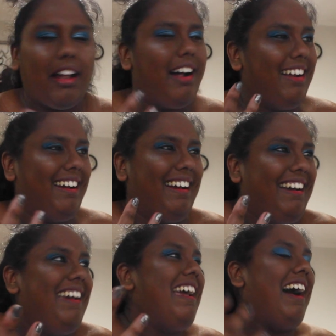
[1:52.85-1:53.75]

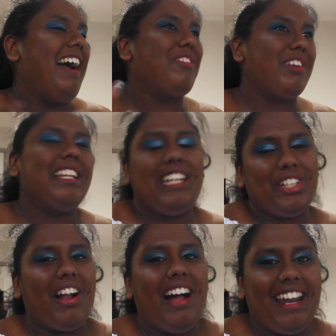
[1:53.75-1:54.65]
I really
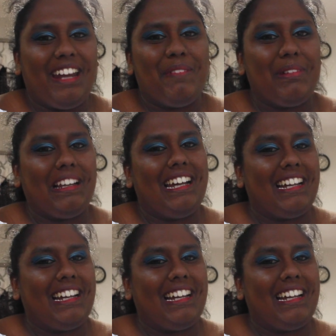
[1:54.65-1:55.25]
tried, but